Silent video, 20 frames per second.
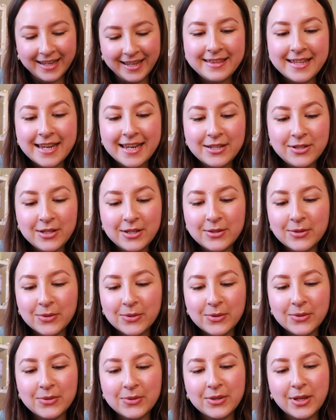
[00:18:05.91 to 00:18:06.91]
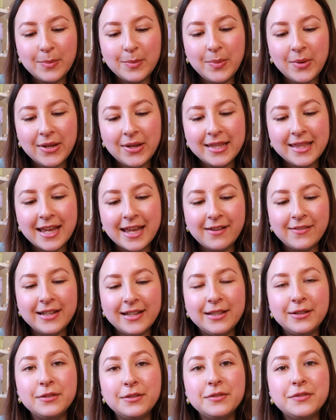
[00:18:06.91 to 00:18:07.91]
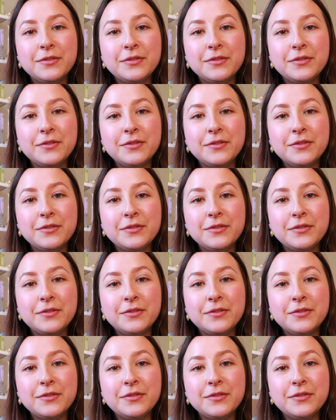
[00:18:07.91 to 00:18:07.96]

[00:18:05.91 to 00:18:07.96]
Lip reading: Then she's also put in there a little